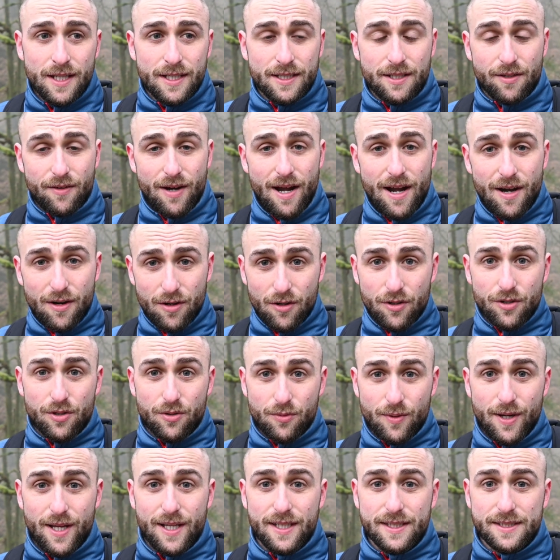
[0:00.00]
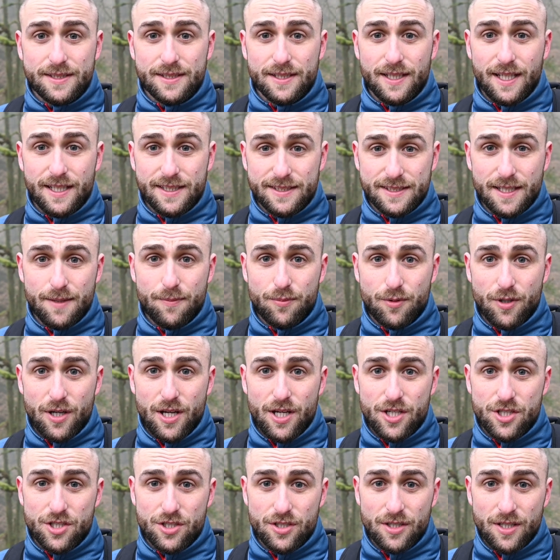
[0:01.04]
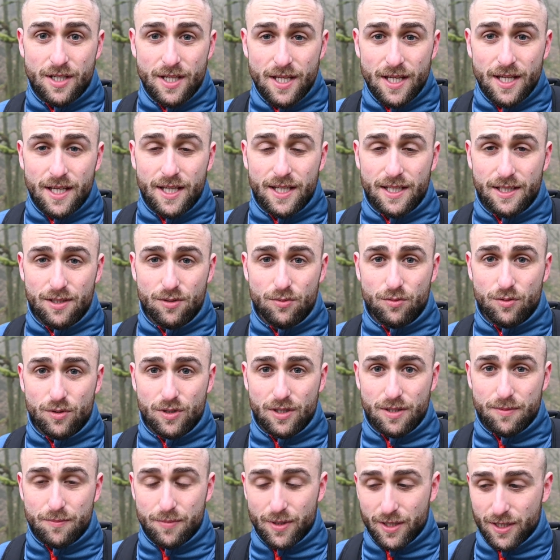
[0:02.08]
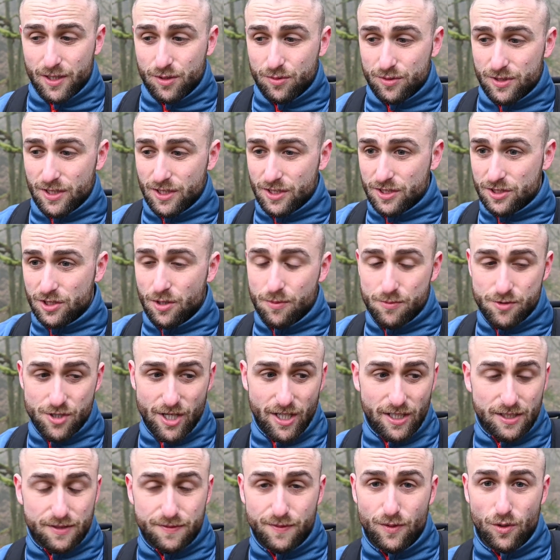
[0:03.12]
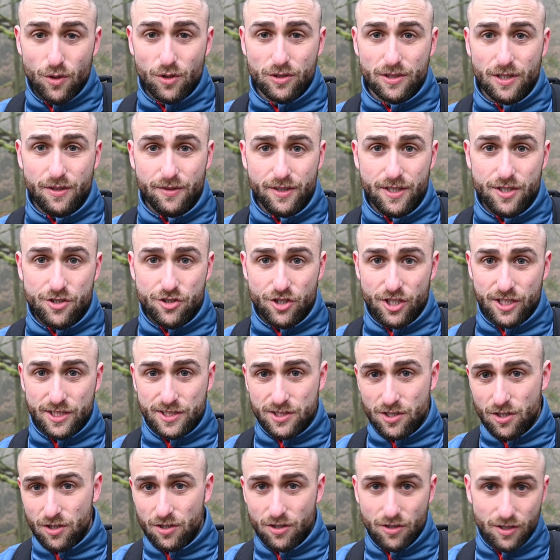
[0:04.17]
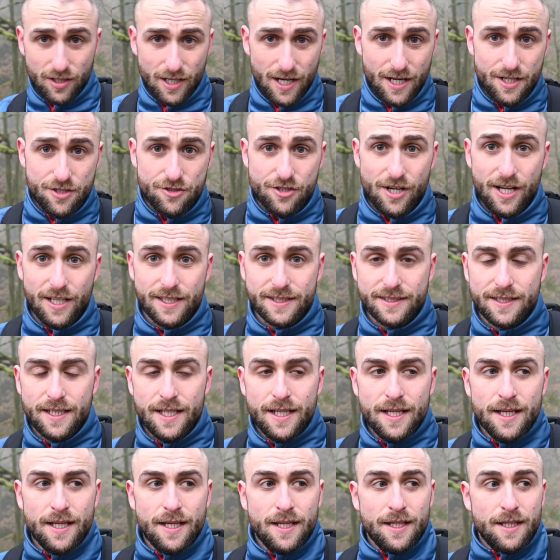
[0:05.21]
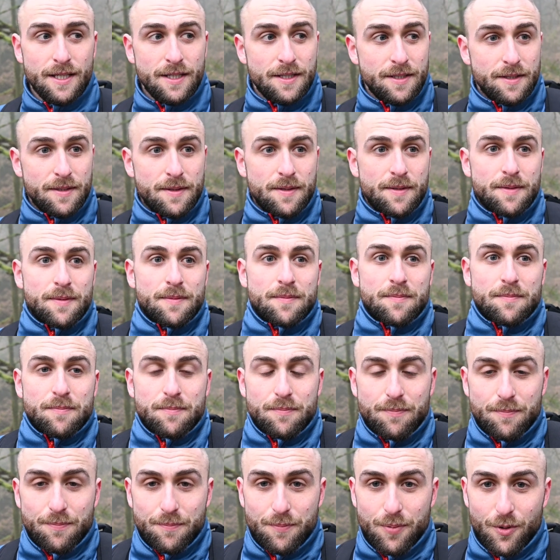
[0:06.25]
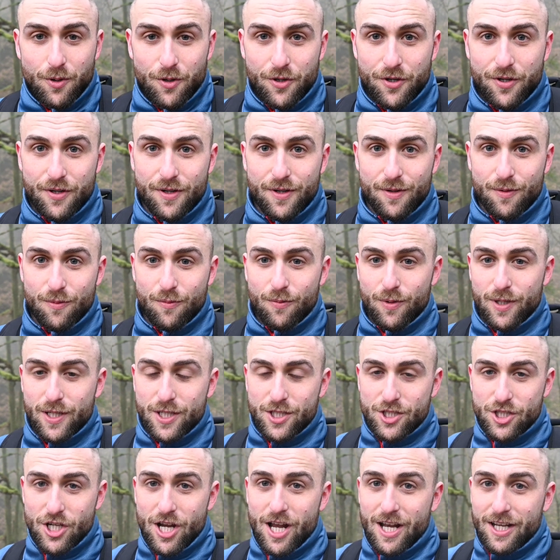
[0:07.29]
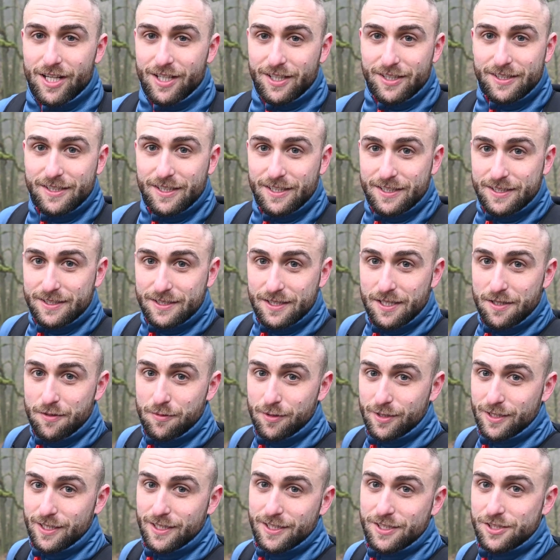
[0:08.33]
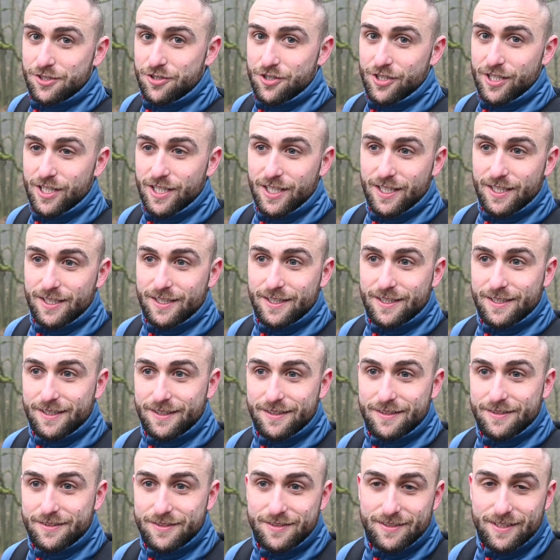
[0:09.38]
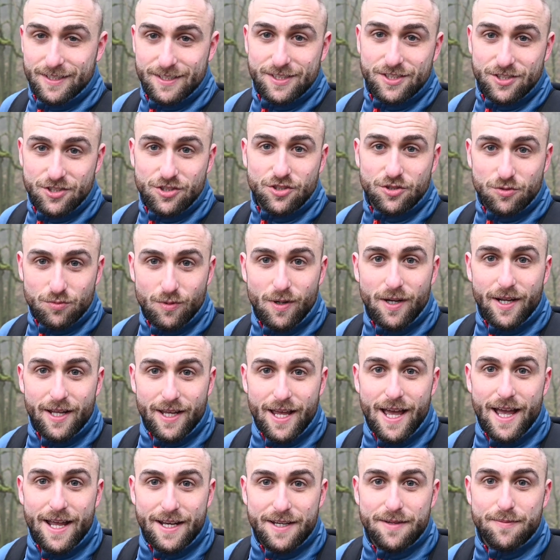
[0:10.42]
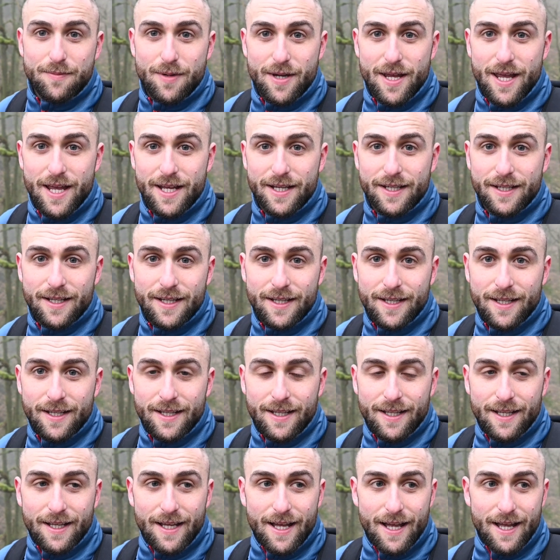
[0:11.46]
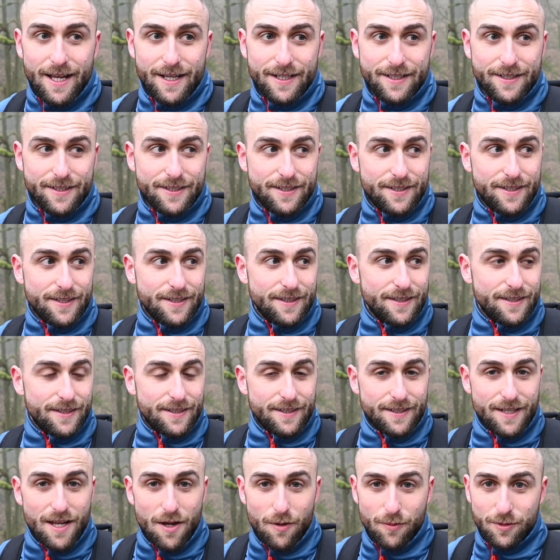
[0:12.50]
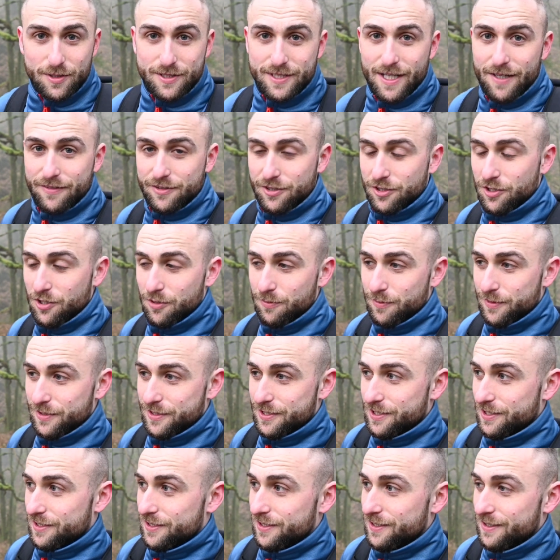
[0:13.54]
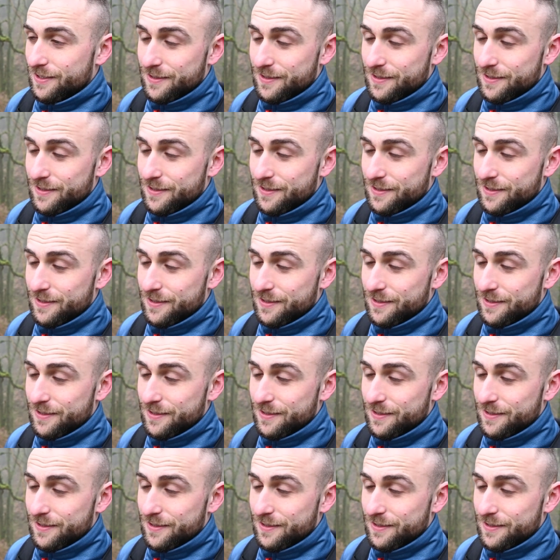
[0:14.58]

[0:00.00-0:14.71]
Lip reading: There are other ways to get separation in the woodland by using subjects, foreground interest, colour, contrast. But with a shot like this, with this tree, this is just what I had in my head, and now it's after coming to